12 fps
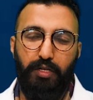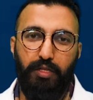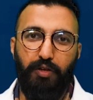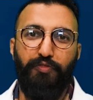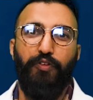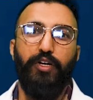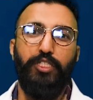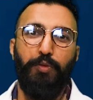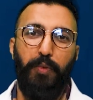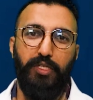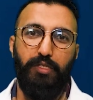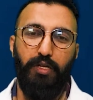The first
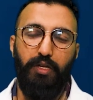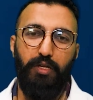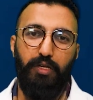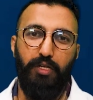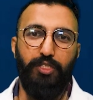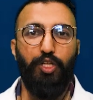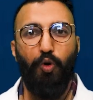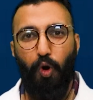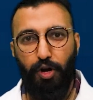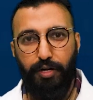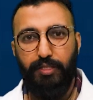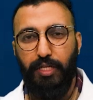muscle is the
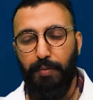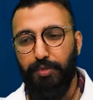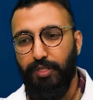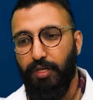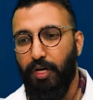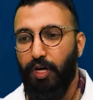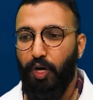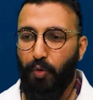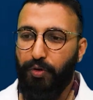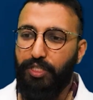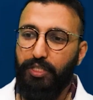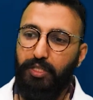quadriceps,
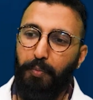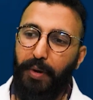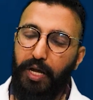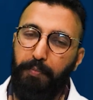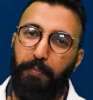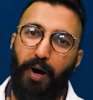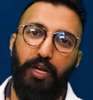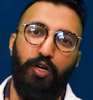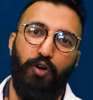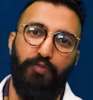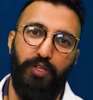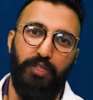which is the main bulk of